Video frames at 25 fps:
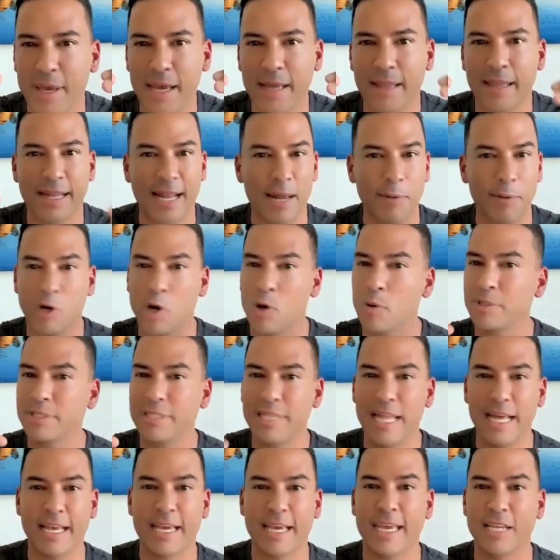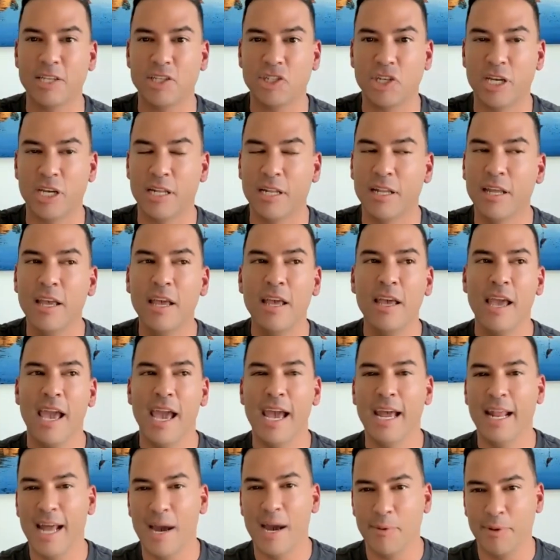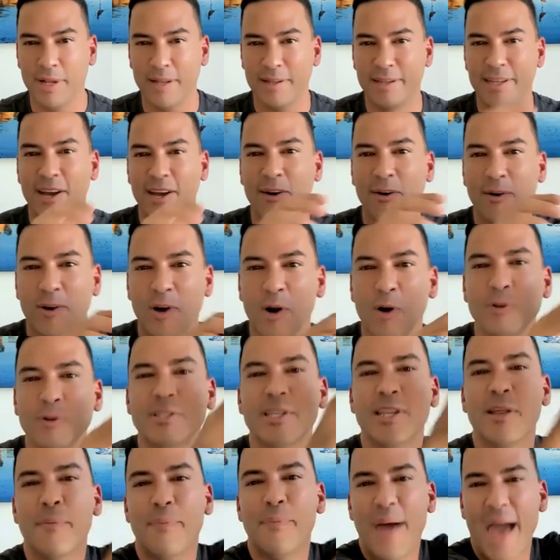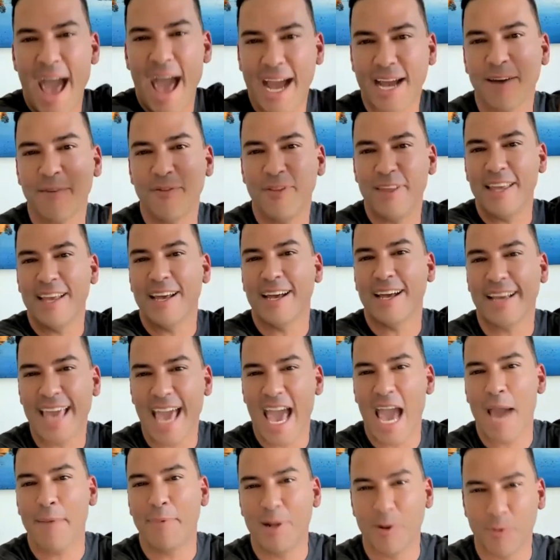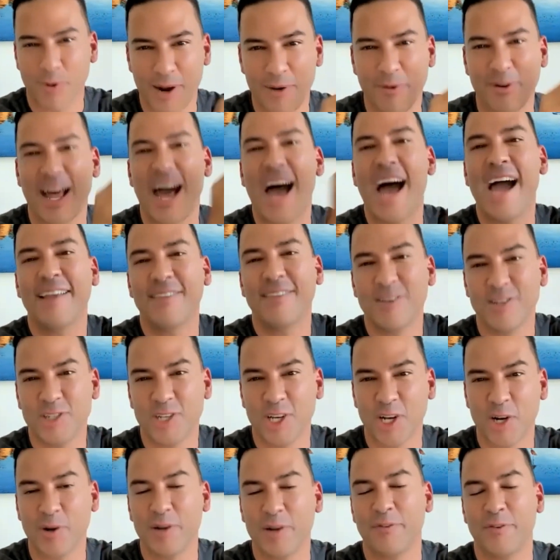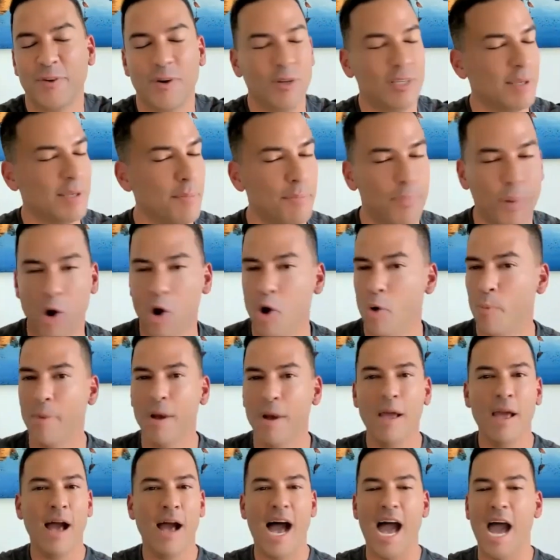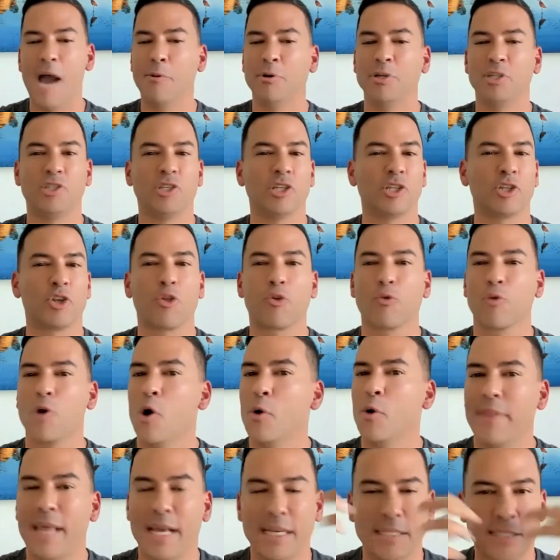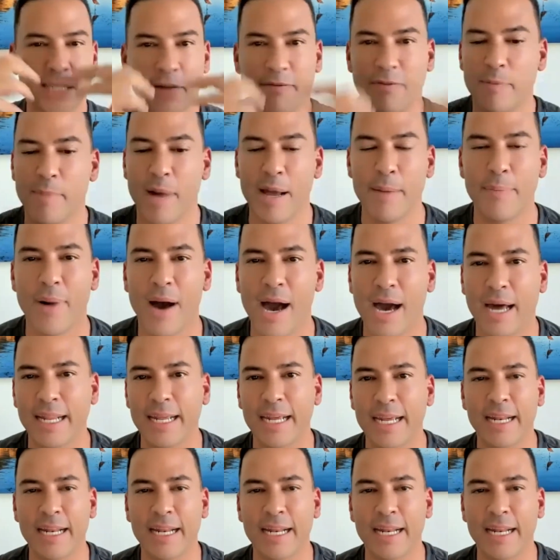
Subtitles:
And then I would go into that kitchen and I would, go to the back of the cabinet where I would hide the sugary foods, and boom, I was just throwing that stuff in my body.